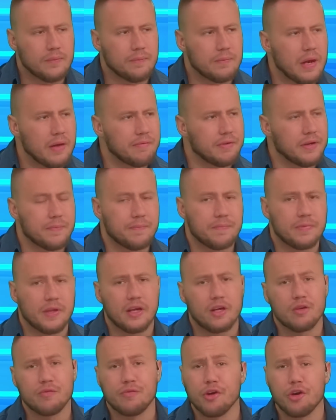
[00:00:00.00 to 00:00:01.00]
lovely.
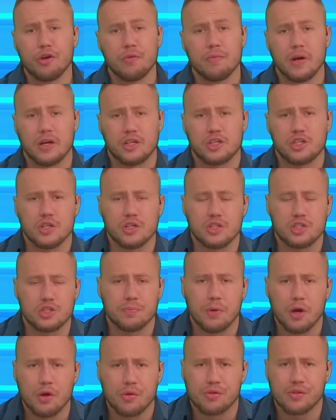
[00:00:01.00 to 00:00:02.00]
Thank you very much uh, to
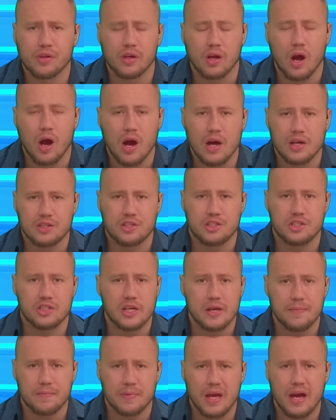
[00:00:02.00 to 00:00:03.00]
both the guys.
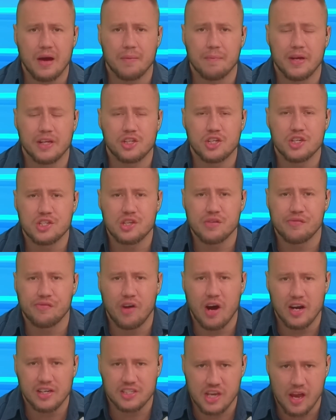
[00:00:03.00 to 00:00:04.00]
Um, yeah, Manchester
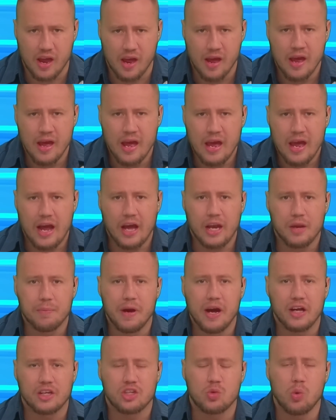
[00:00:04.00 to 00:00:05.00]
Fighter at
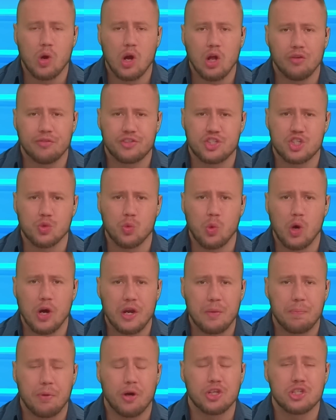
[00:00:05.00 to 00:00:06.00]
about 12 to 1,
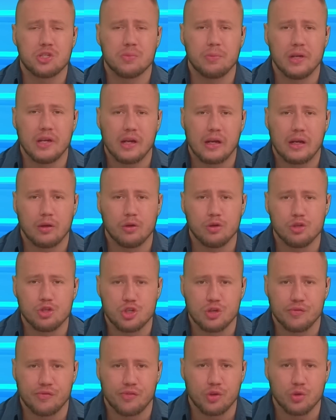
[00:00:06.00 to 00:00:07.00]
a possible
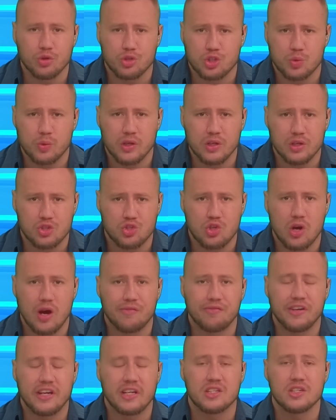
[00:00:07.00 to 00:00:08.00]
inclusion for your swingers,
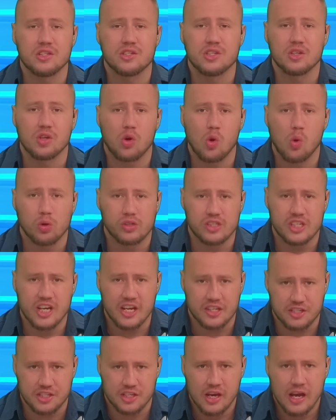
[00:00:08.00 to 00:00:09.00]
trifectas, and
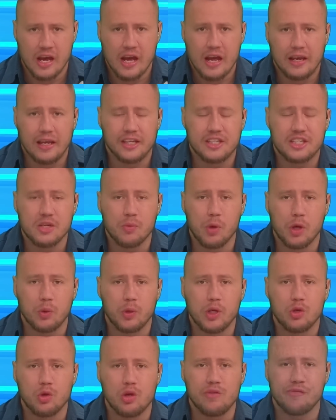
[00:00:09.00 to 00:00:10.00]
quartets. Let's see what we're doing.